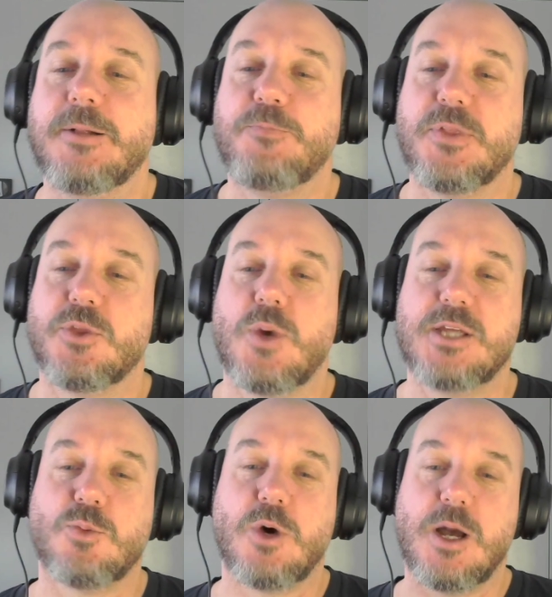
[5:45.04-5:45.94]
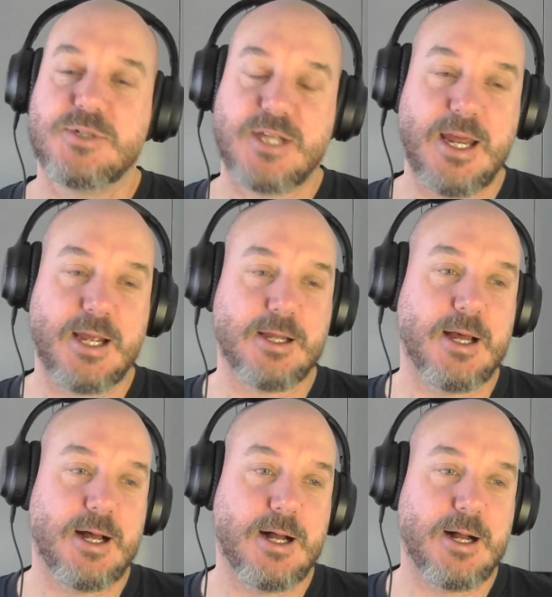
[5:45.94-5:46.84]
the reason why I'm saying
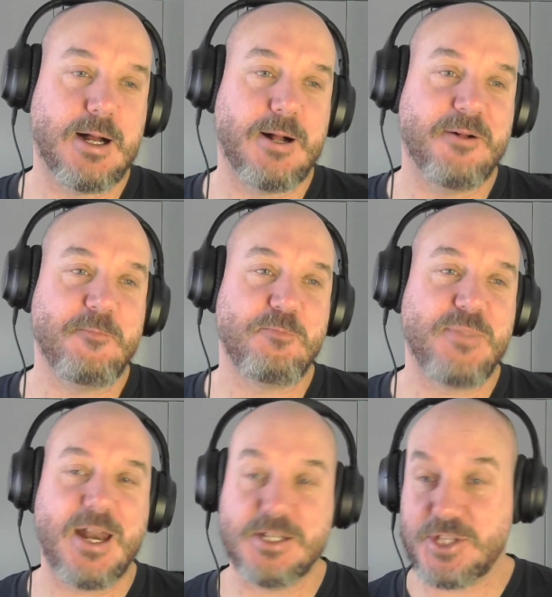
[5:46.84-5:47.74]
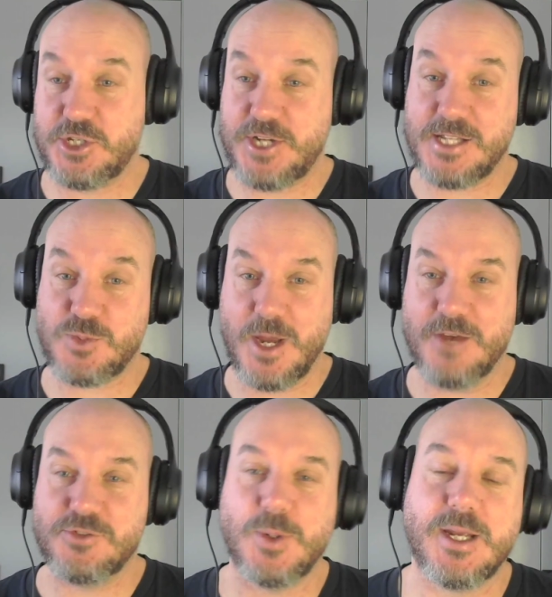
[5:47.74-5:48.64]
that it's the cheats way
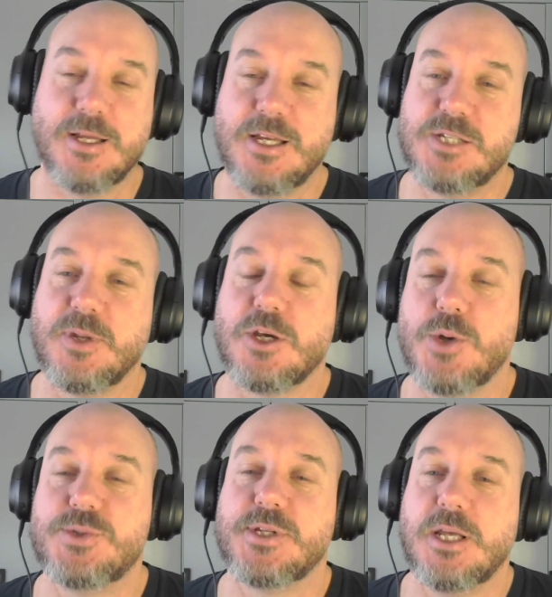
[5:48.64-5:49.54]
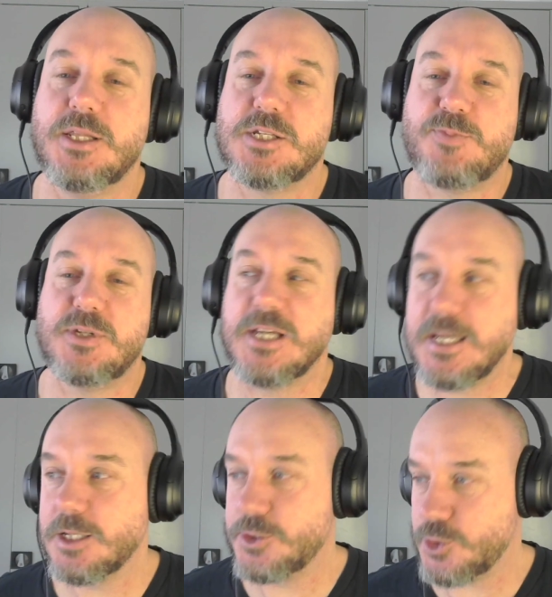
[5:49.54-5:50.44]
of doing it is because in this
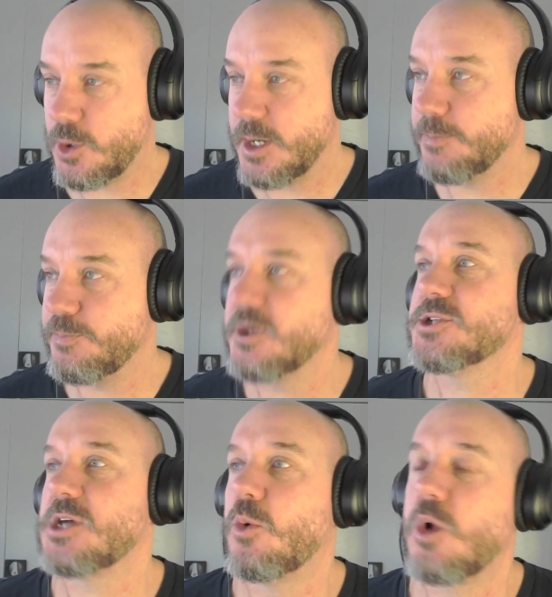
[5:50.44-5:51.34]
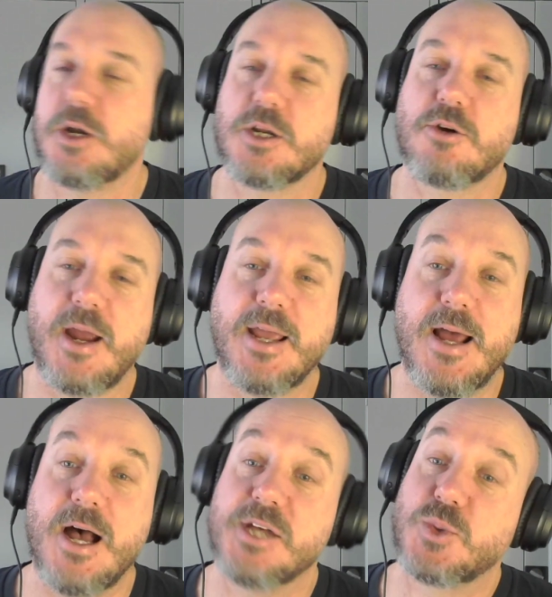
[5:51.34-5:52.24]
particular drawing, because I wanted to crank it
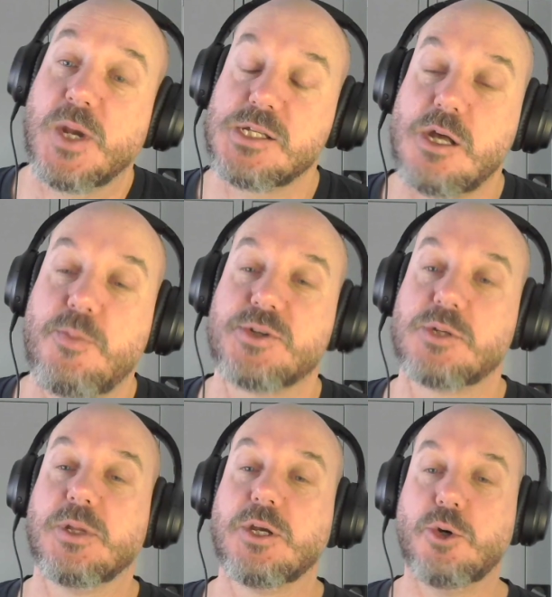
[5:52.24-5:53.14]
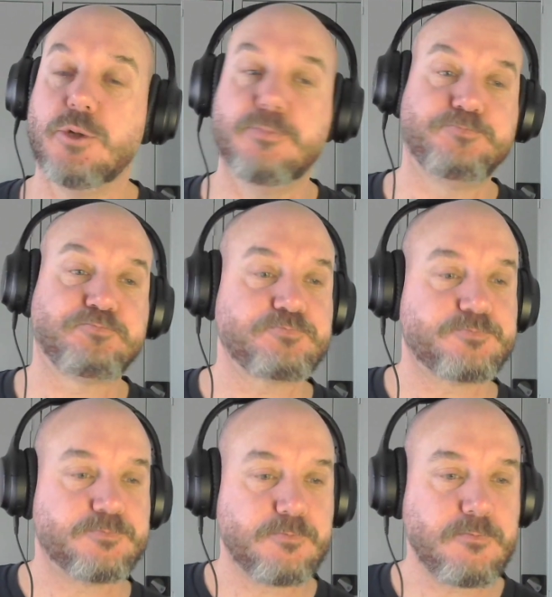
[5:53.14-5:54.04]
out as quick as I possibly could,
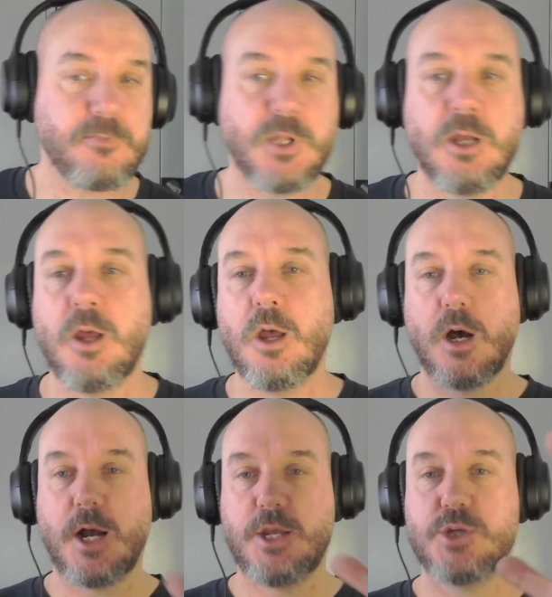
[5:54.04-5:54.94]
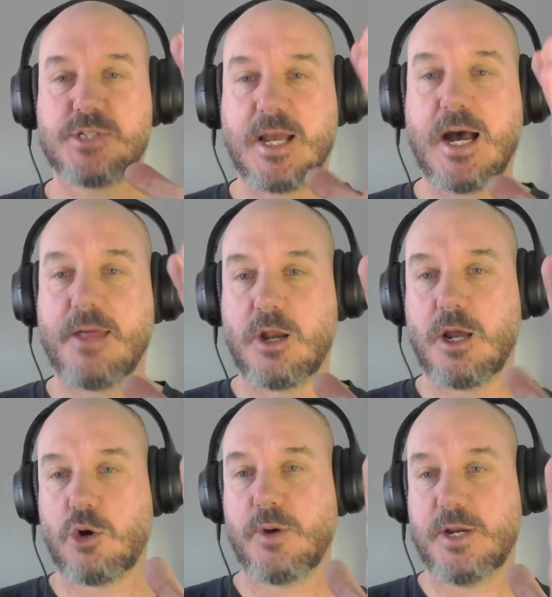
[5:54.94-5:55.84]
I used a car that
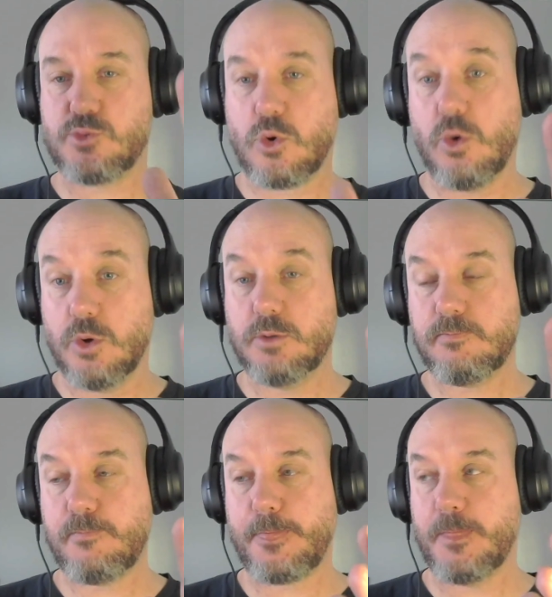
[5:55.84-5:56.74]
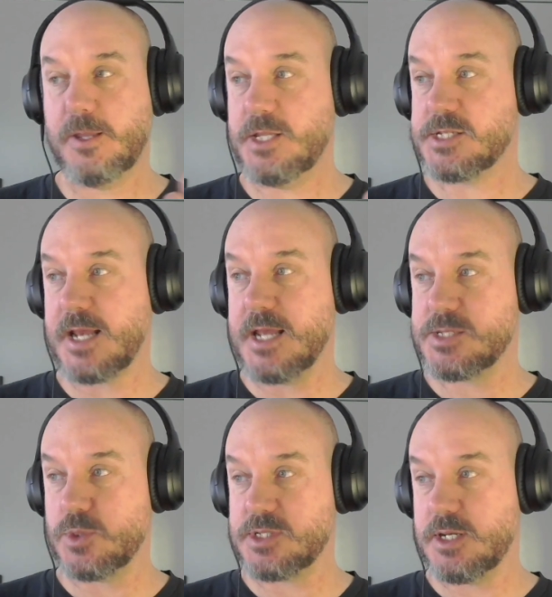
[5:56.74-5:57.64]
I'd already drawn. In this case
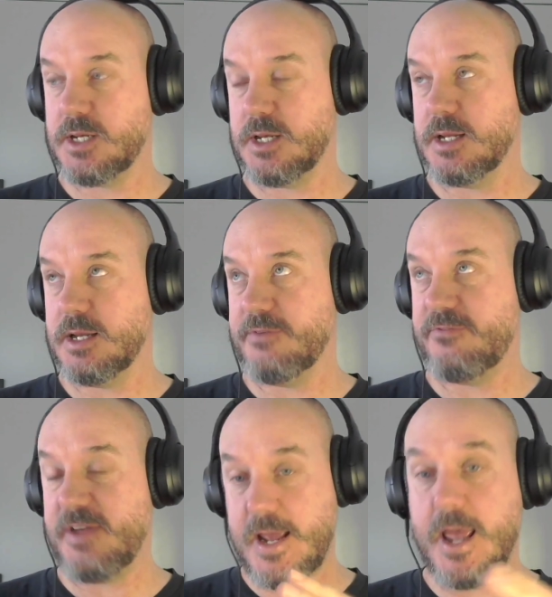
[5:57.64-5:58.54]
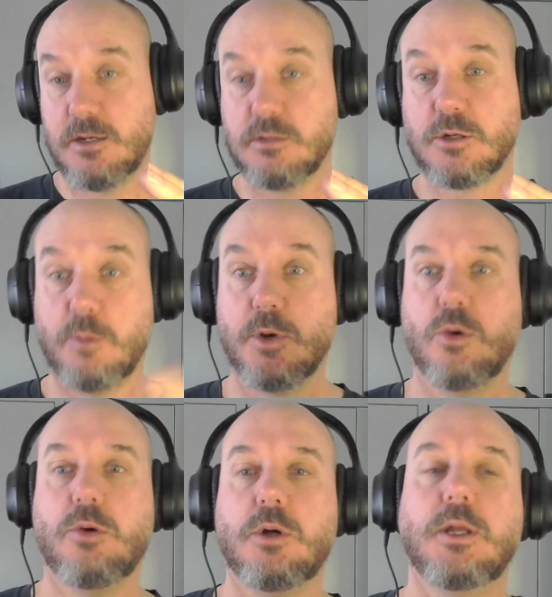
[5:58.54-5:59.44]
was a VN
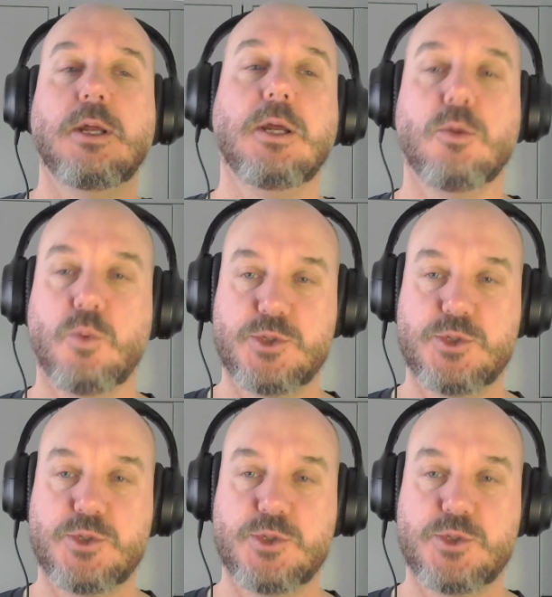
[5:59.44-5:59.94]
Commodore, which